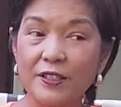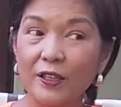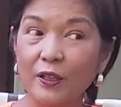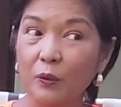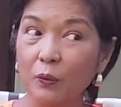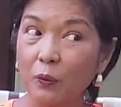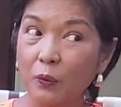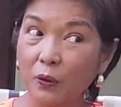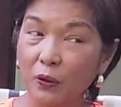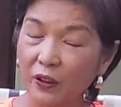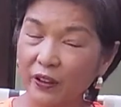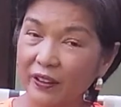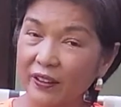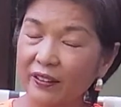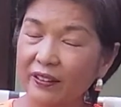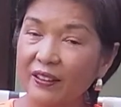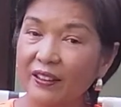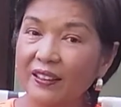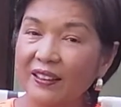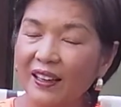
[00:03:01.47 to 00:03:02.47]
gonna work
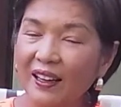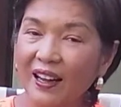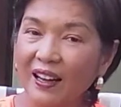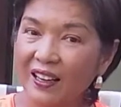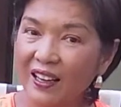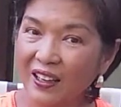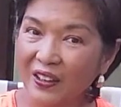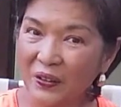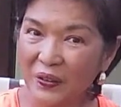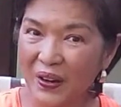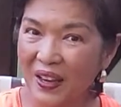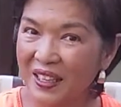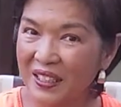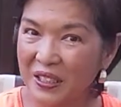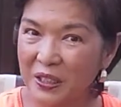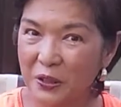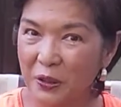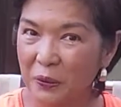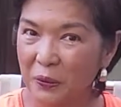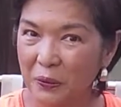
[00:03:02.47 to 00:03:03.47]
another
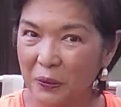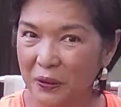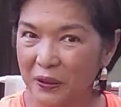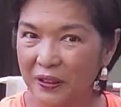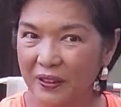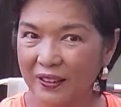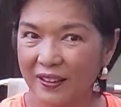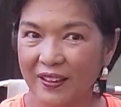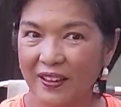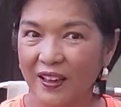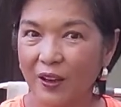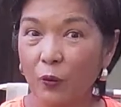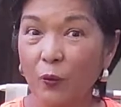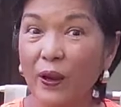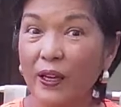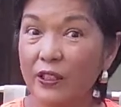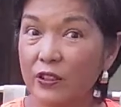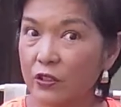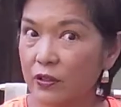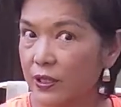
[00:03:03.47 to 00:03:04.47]
extra work, like a
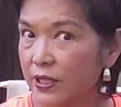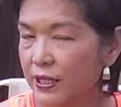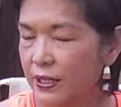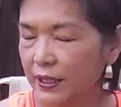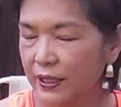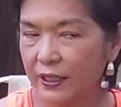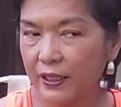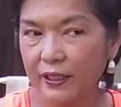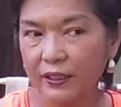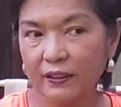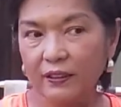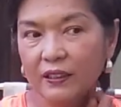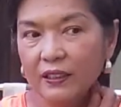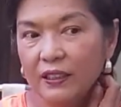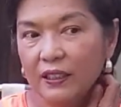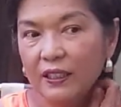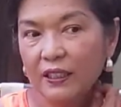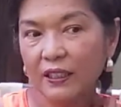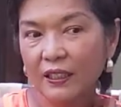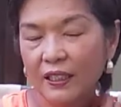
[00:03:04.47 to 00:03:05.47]
waitress again,
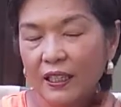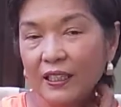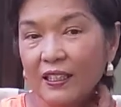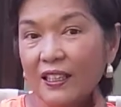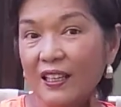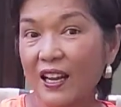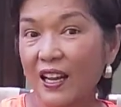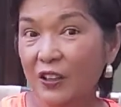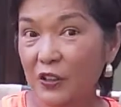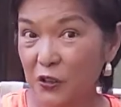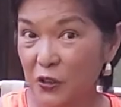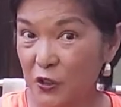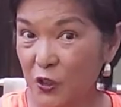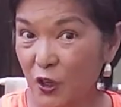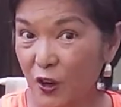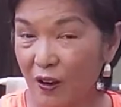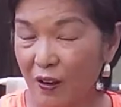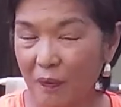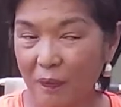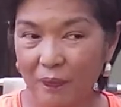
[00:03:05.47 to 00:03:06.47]
in another
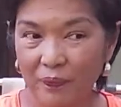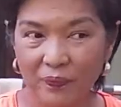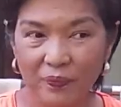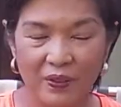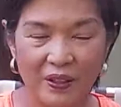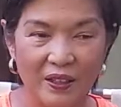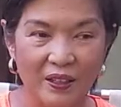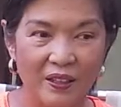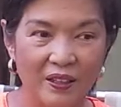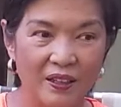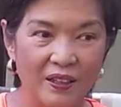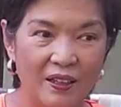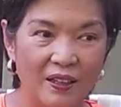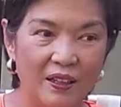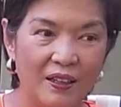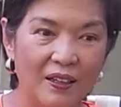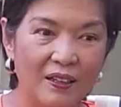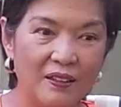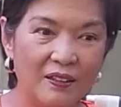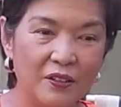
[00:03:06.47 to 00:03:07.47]
job.
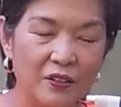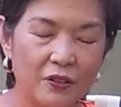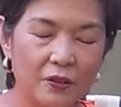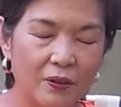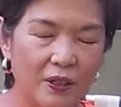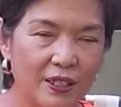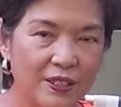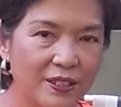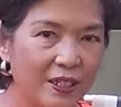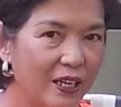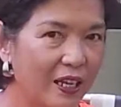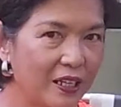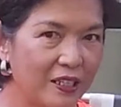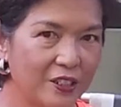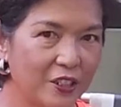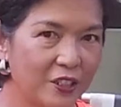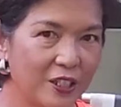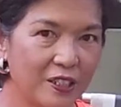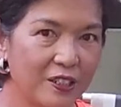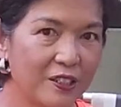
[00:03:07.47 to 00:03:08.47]
So I said that
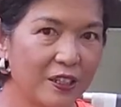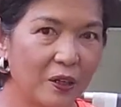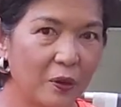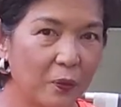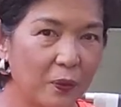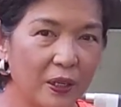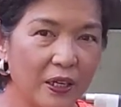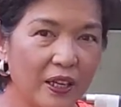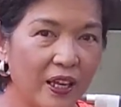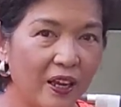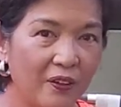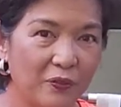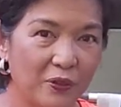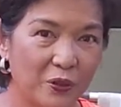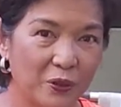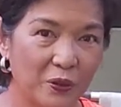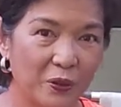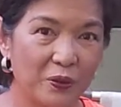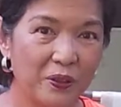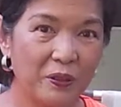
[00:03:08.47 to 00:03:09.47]
she does not really have
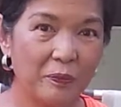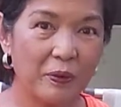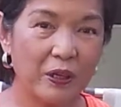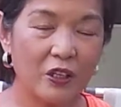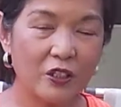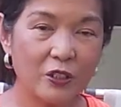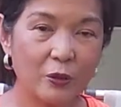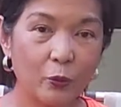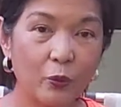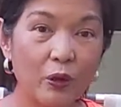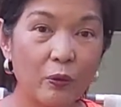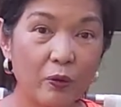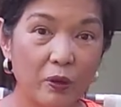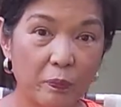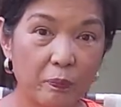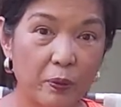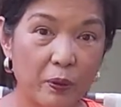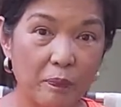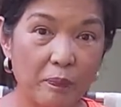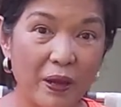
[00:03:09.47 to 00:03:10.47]
to do it, because we
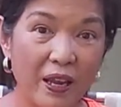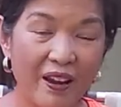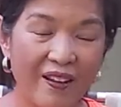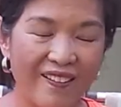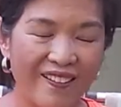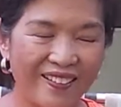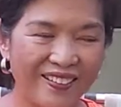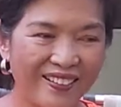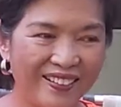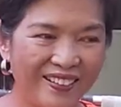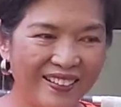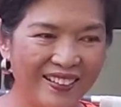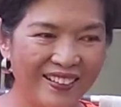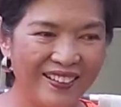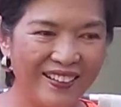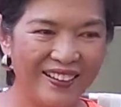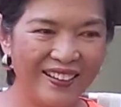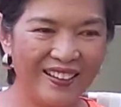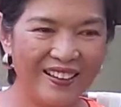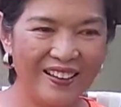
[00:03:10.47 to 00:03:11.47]
were prepared.
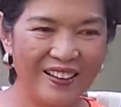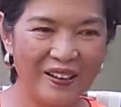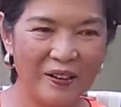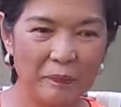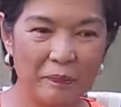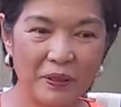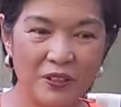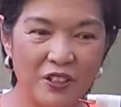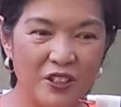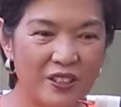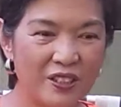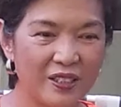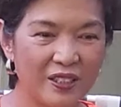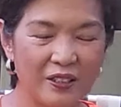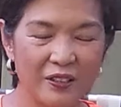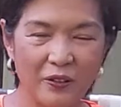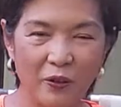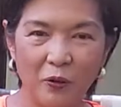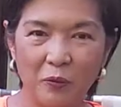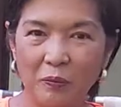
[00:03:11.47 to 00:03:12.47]
But she
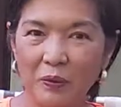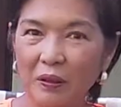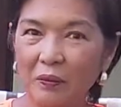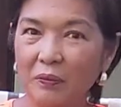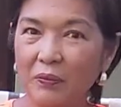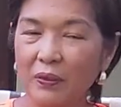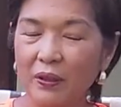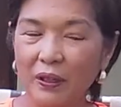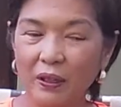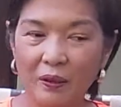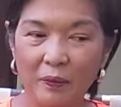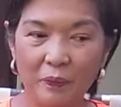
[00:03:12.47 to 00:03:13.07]
said, no, mom,